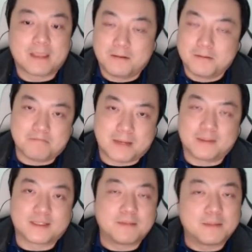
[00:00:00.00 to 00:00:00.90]
Maybe
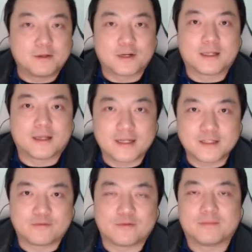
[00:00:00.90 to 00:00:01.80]
some people in a
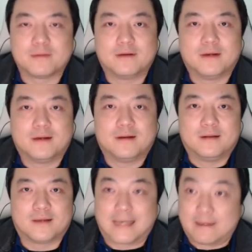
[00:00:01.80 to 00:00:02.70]
classroom
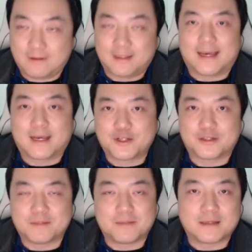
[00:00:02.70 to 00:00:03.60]
get really
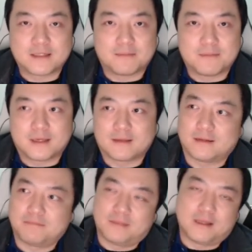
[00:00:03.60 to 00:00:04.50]
anxious about something.
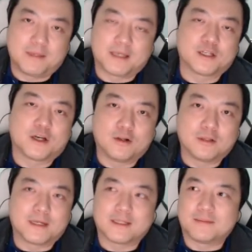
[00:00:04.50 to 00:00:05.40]
They're being told
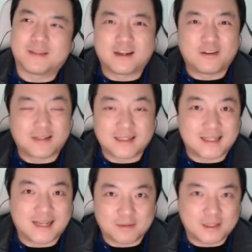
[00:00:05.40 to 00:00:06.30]
about something, they don't
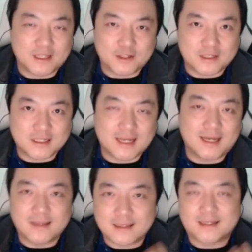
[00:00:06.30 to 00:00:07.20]
understand what the teacher's
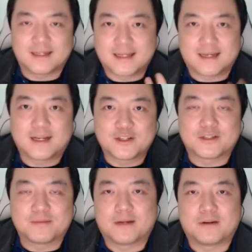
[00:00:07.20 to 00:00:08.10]
saying. They're starting to get anxious
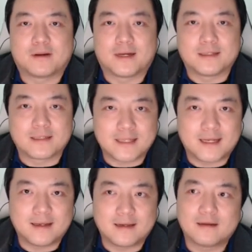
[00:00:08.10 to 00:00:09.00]
about not
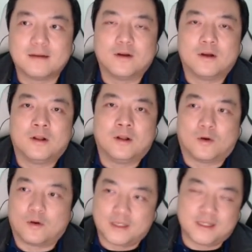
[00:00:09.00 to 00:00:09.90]
understanding,
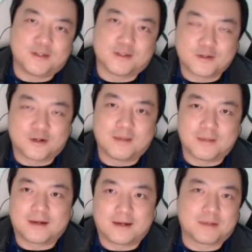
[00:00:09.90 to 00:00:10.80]
or the teacher's talking
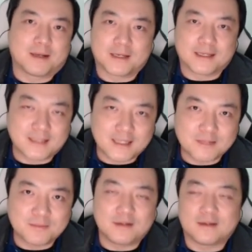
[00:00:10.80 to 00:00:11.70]
about an upcoming
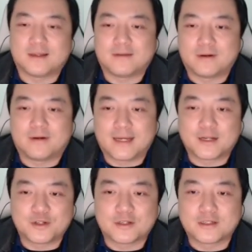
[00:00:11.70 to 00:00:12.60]
assessment and they're very
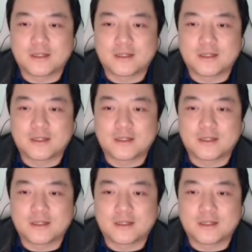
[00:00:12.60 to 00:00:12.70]
anxious.